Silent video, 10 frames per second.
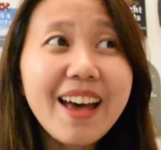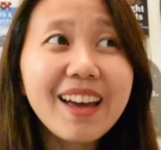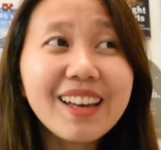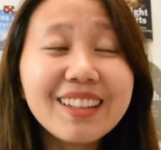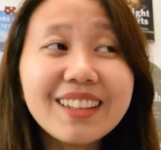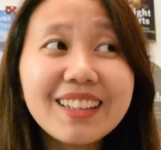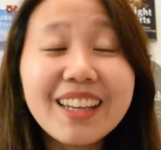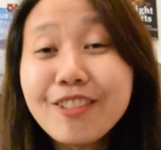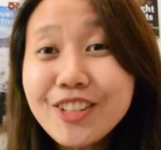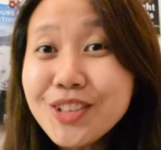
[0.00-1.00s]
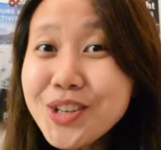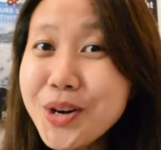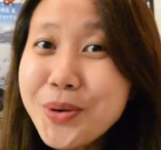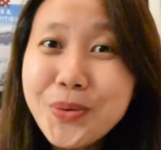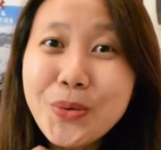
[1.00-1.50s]
And if you
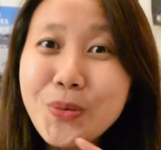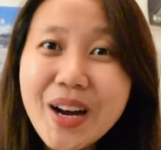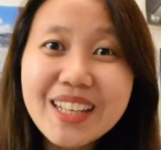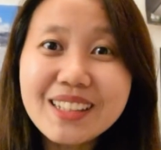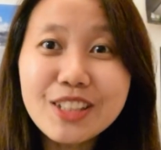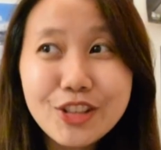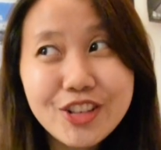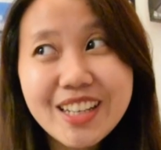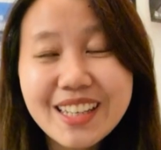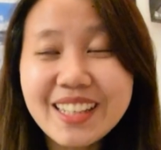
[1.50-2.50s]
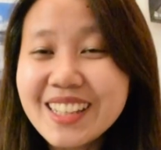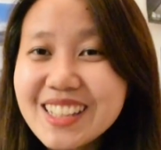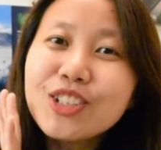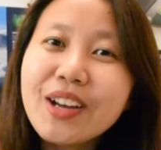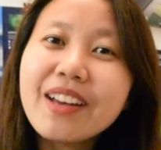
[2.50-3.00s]
know what the trick
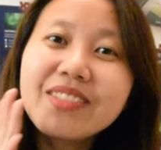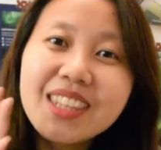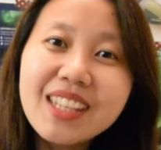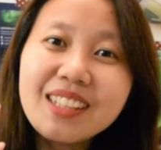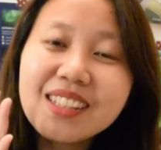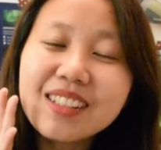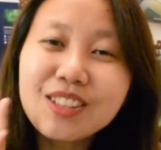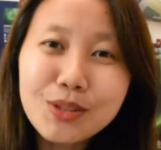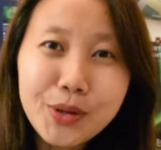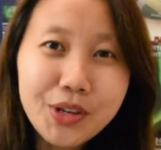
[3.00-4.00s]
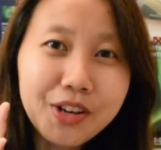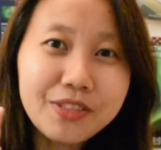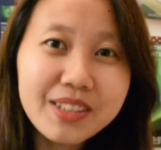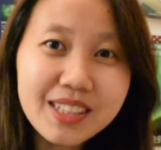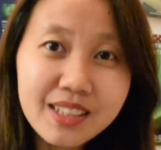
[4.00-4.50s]
is to have this sort
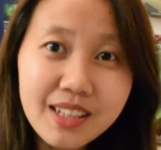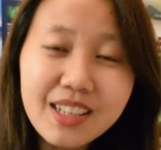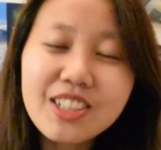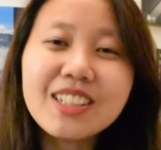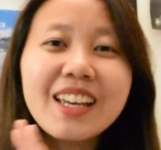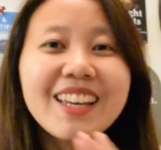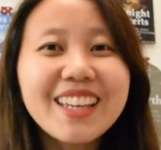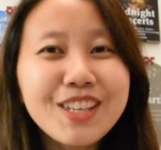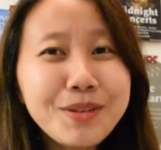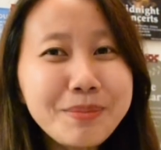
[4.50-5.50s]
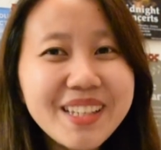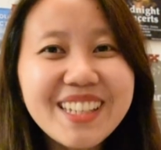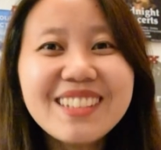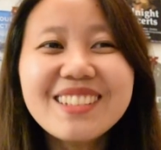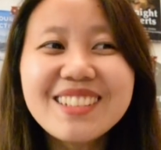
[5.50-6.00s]
of stitch, can you
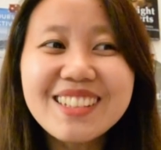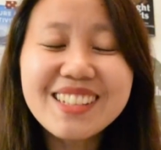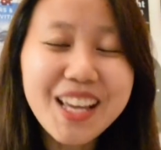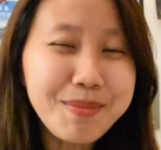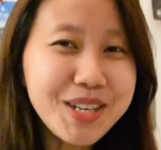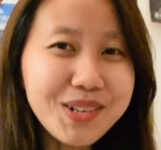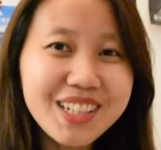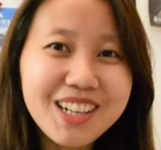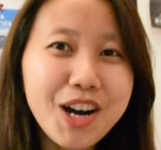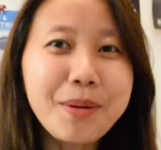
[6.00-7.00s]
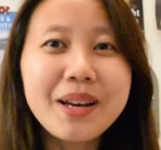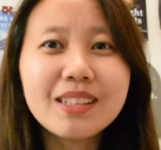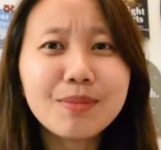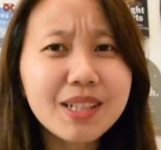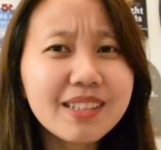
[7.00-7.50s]
please just let me know in the
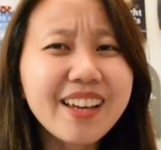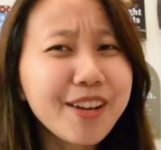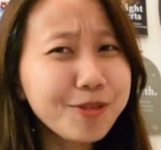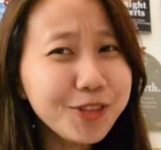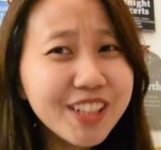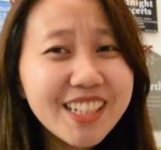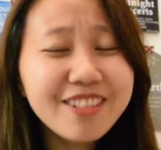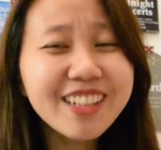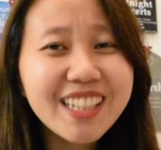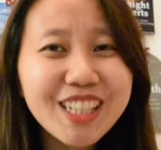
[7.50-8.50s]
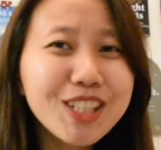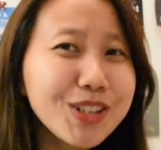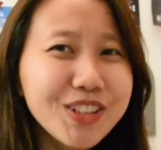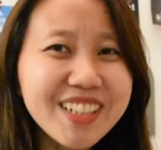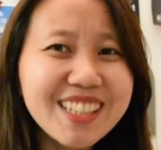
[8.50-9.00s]
comments, because I'm really
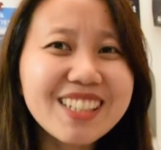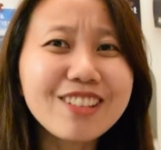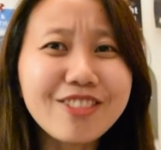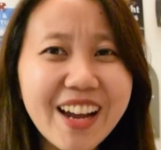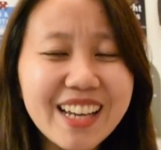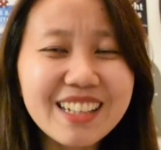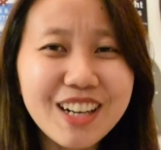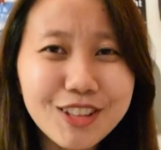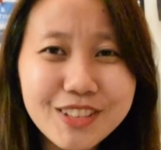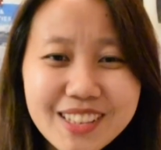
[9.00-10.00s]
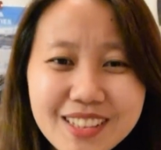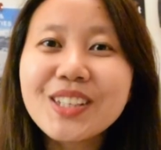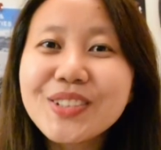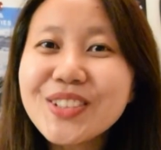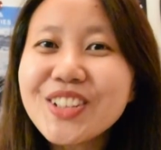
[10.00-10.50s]
curious to find out.
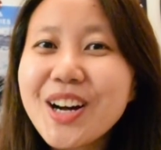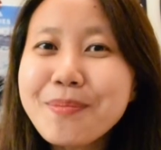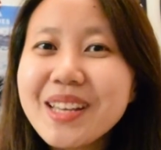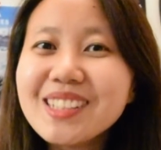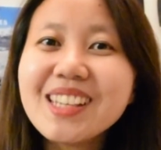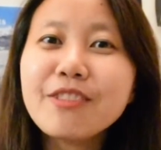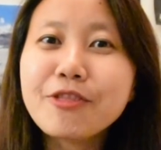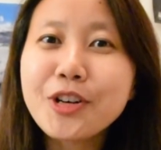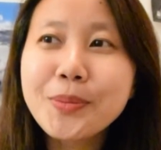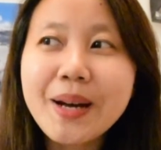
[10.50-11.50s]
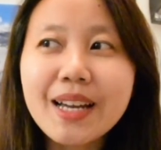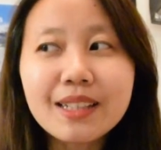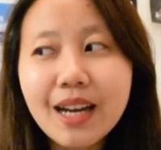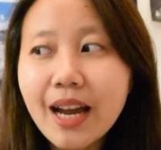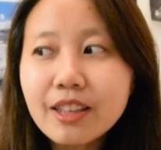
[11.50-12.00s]
So to compensate for my
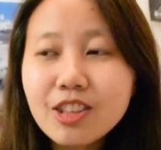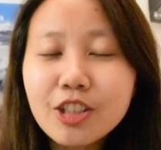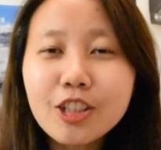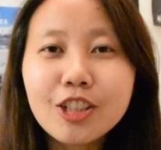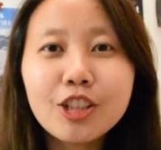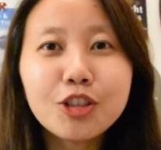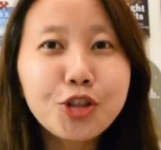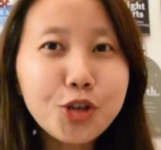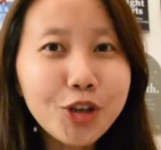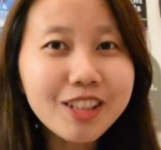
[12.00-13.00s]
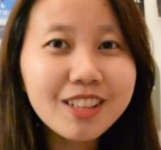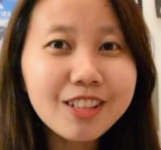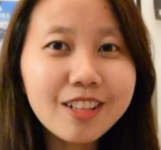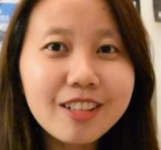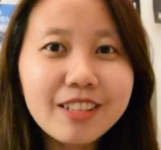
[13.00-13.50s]
tighter,
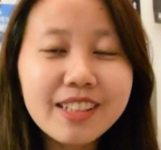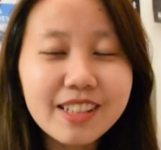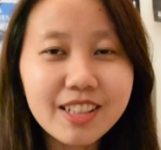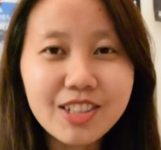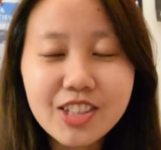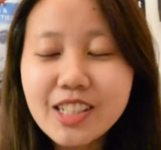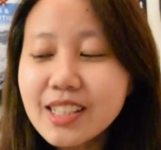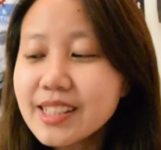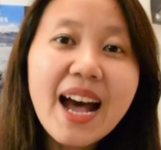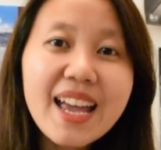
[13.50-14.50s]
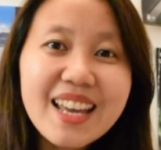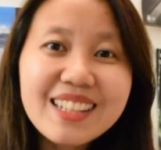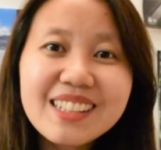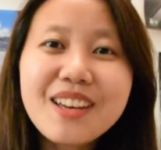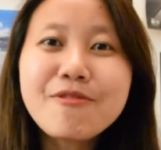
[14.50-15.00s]
shorter stitches, I
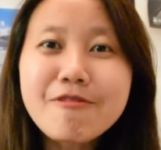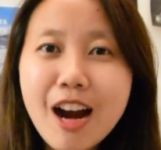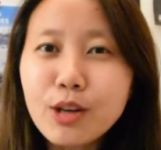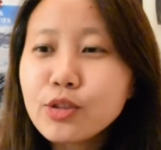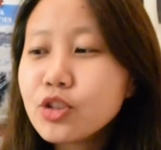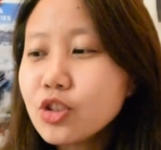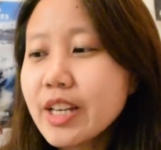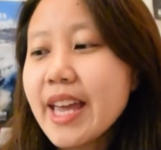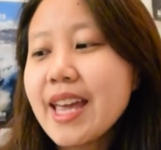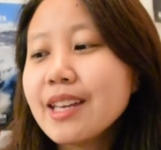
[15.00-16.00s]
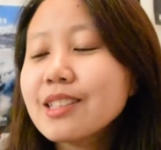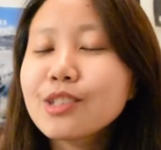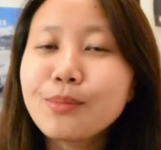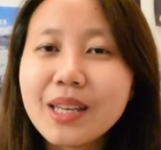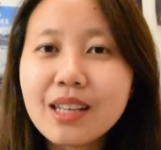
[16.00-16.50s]
added some rounds to the head
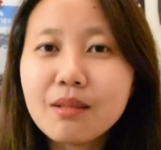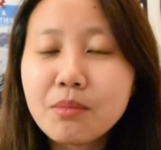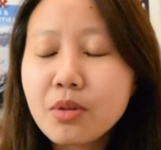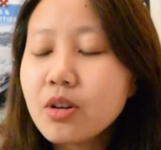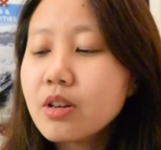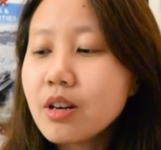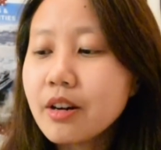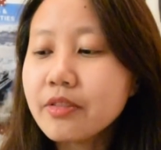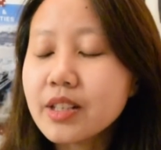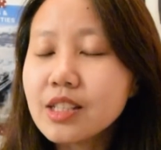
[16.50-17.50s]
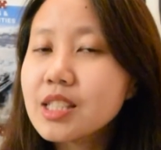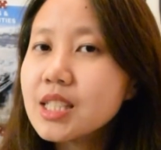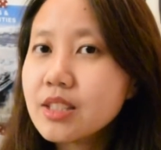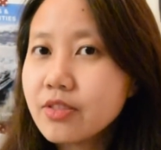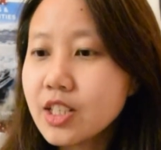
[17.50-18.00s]
to make it more of a
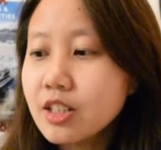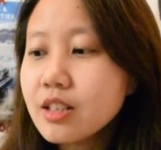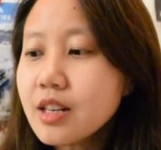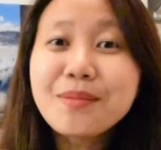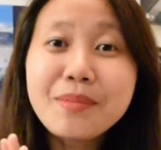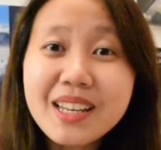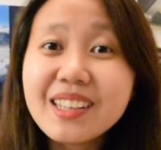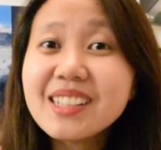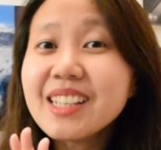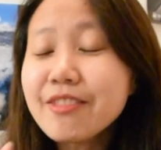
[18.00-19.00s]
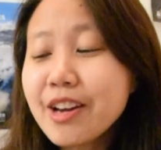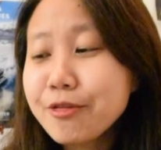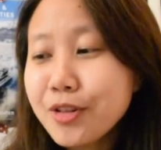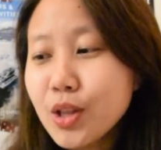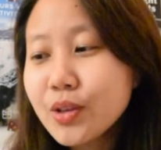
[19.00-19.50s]
sphere, because if I
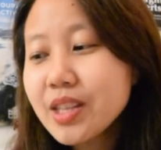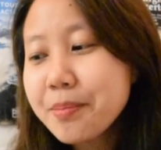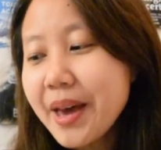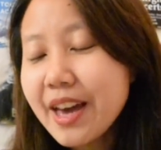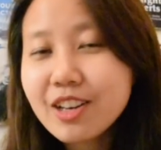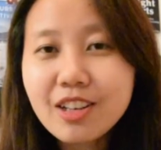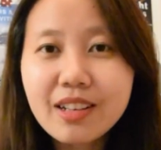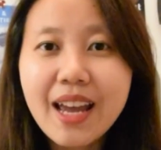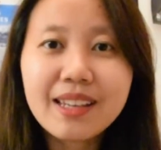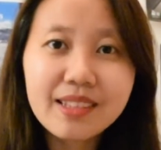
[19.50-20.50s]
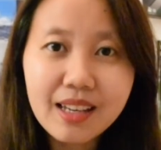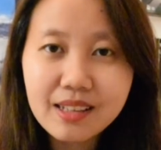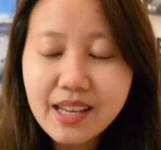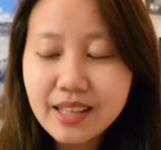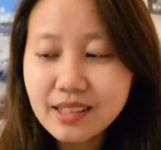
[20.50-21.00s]
followed the pattern
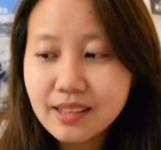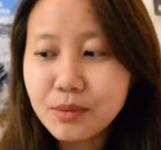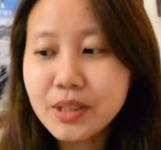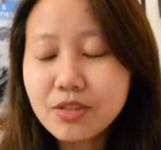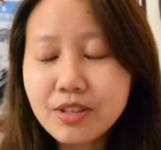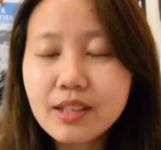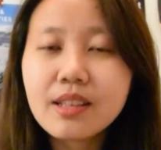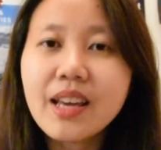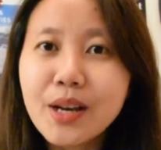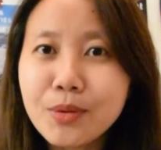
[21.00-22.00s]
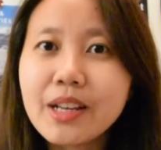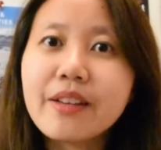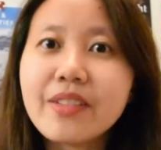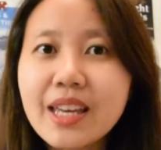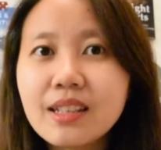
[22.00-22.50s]
exactly as it was written, I would
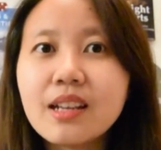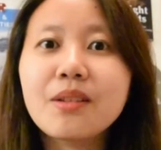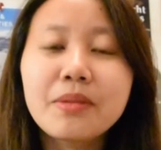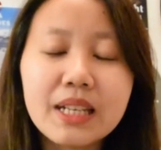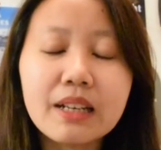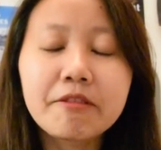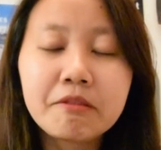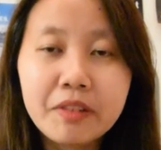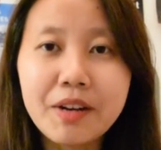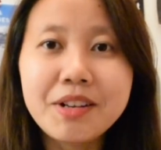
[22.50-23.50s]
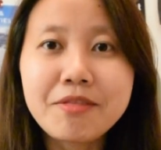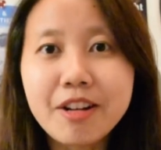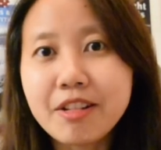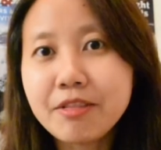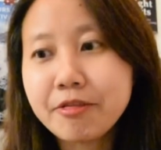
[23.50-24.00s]
have ended up with a
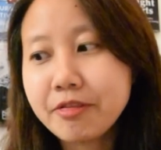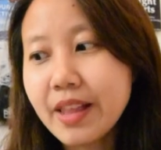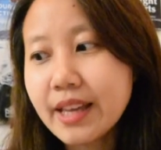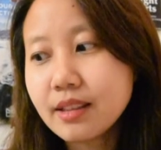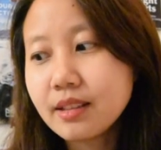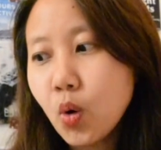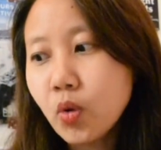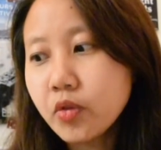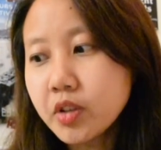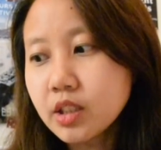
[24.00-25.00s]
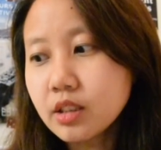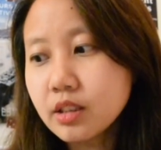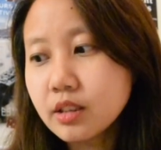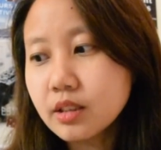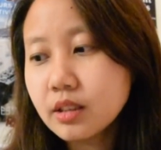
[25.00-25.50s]
very flat
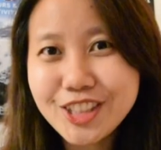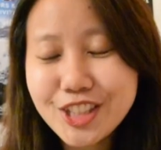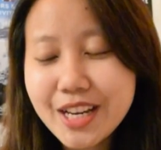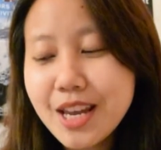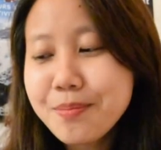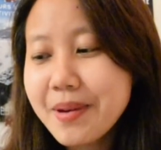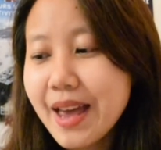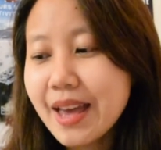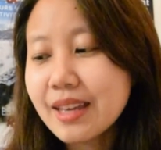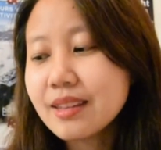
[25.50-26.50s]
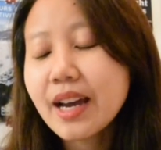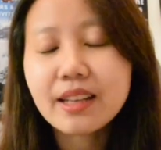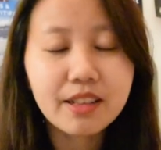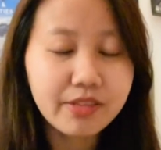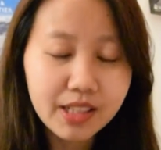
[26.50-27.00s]
oval shape, and
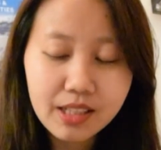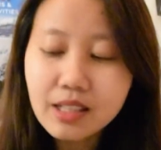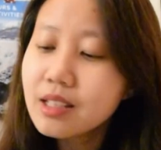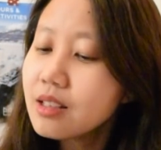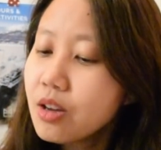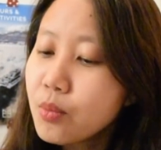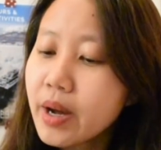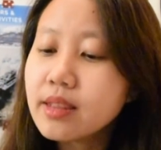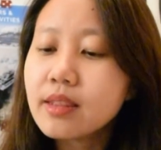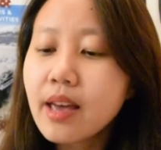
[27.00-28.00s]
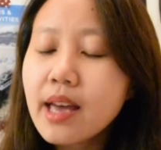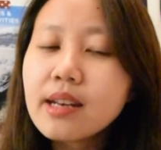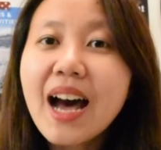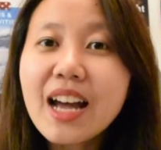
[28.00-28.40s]
I definitely did not want that.